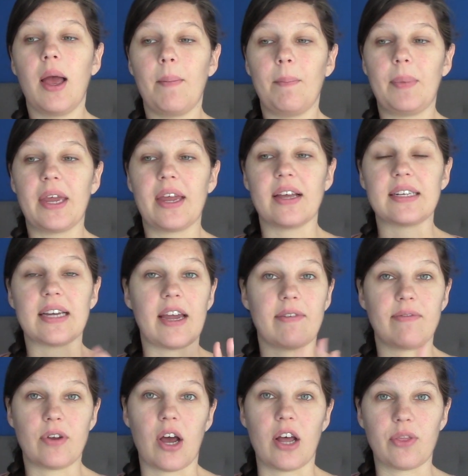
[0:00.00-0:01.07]
because I
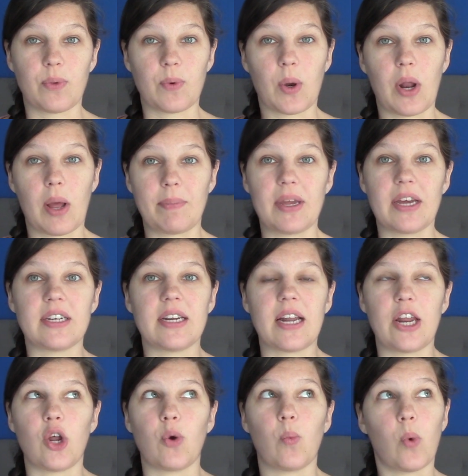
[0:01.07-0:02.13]
have not thrown up yet and
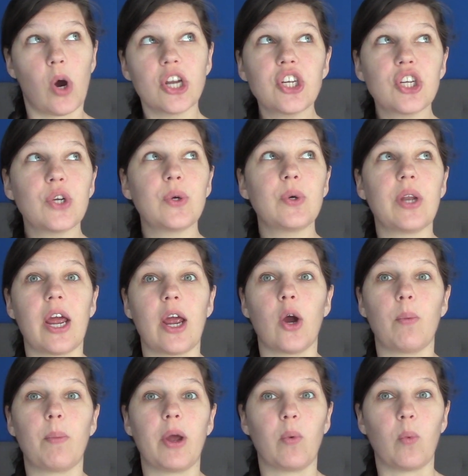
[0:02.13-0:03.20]
I don't want to, and I
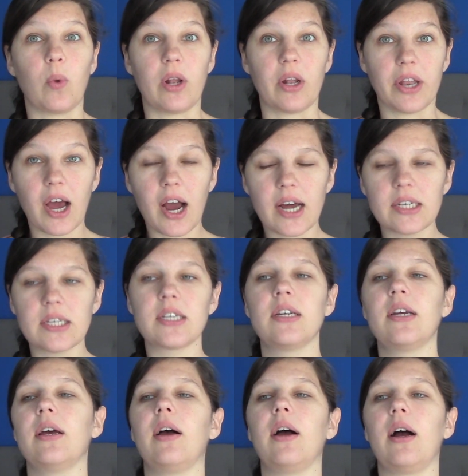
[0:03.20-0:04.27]
hope I will not.
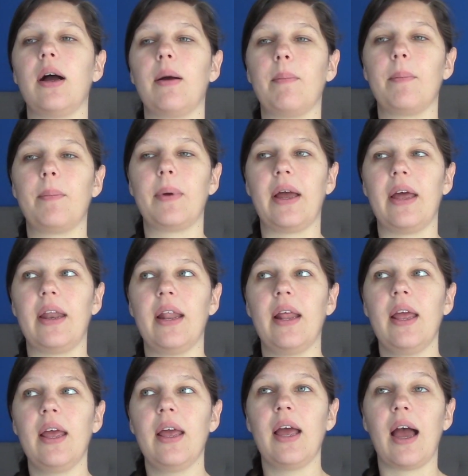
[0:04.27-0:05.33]
But
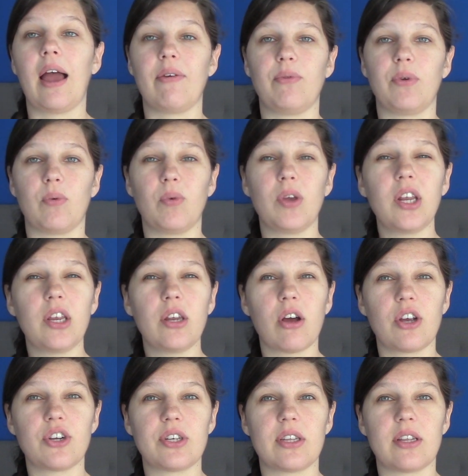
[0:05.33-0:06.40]
I feel really
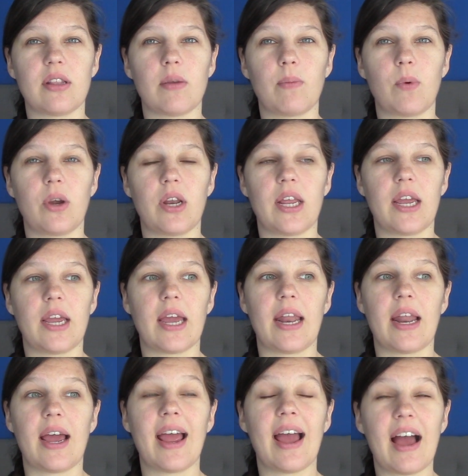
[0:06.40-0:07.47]
nauseous in the morning and
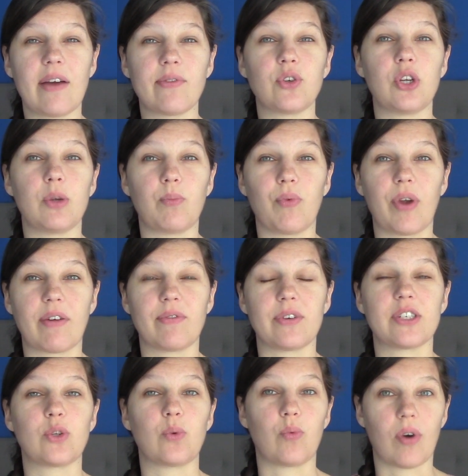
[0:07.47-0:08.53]
I have to eat
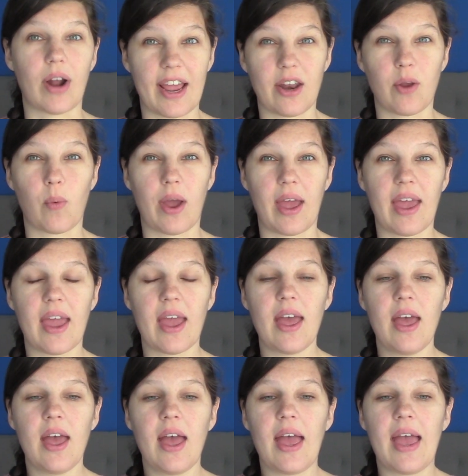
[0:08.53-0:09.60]
breakfast right away.
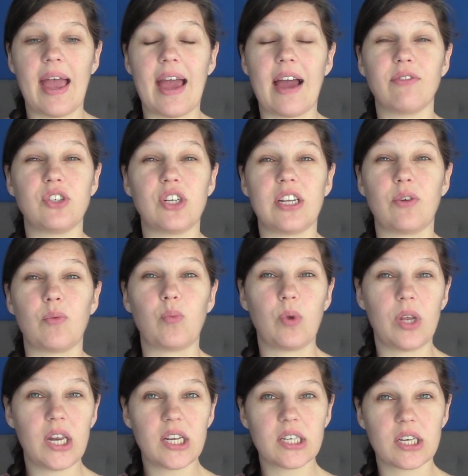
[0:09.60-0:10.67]
I have to eat it
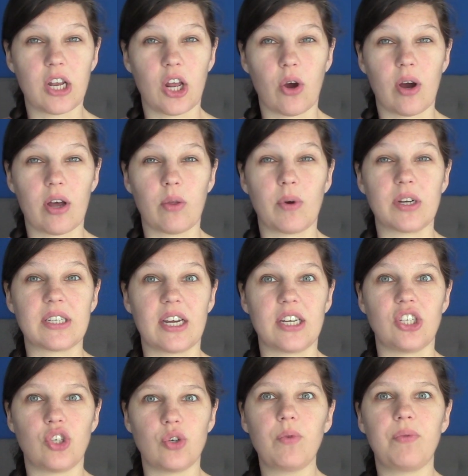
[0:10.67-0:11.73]
really slow, otherwise I
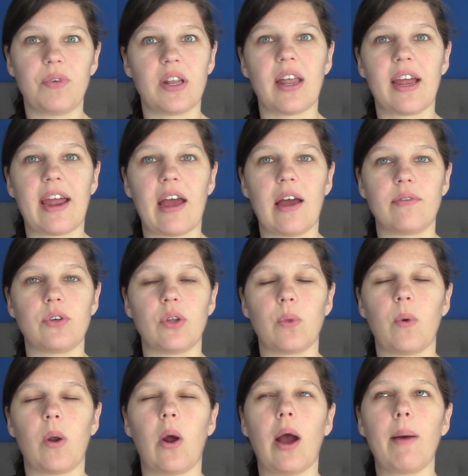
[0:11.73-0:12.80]
do feel like I have to
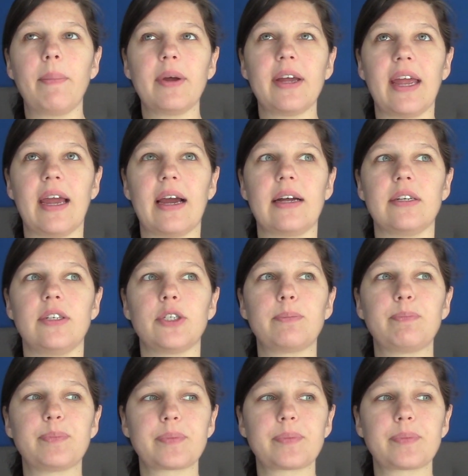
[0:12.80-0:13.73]
throw up. And